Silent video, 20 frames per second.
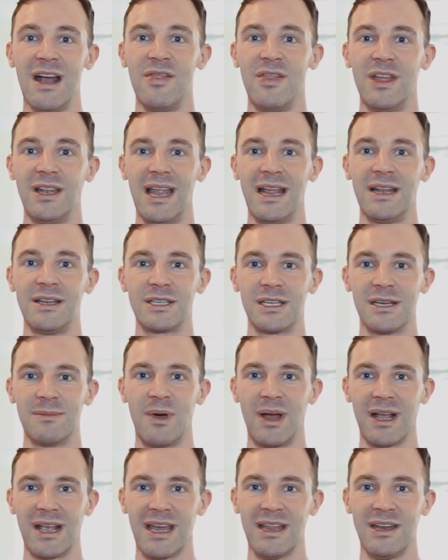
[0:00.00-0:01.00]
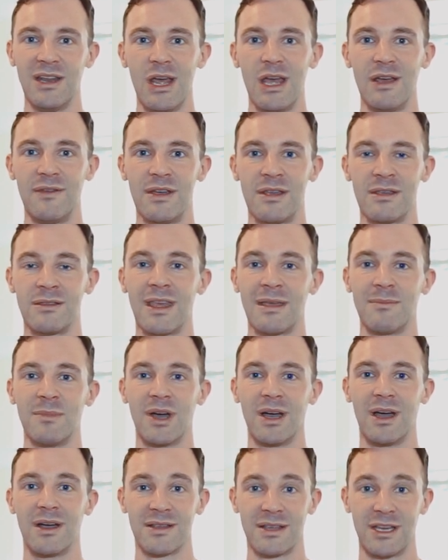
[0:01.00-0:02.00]
the lender might get nervous, they
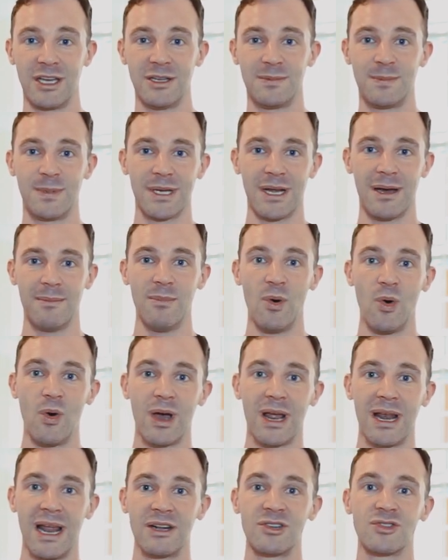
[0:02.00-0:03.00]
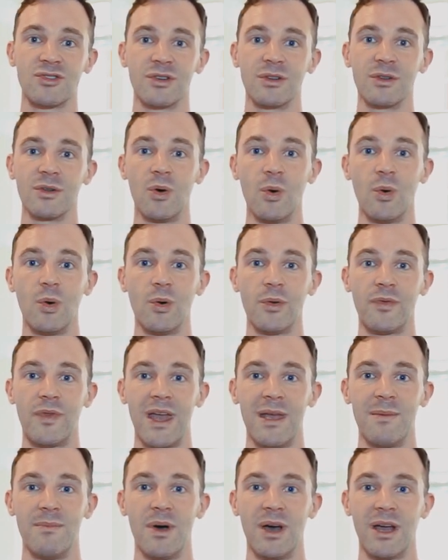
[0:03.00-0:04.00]
might ask you to put up more collateral, or
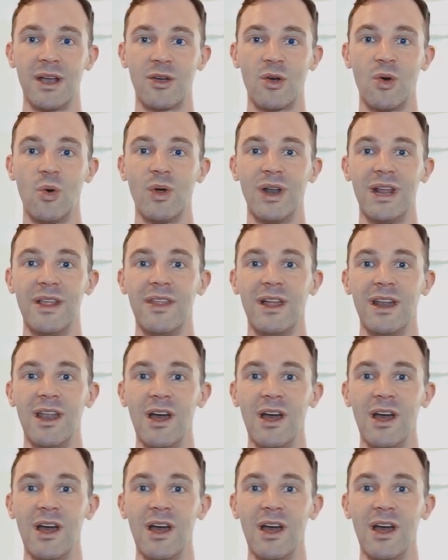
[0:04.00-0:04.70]
they might call in the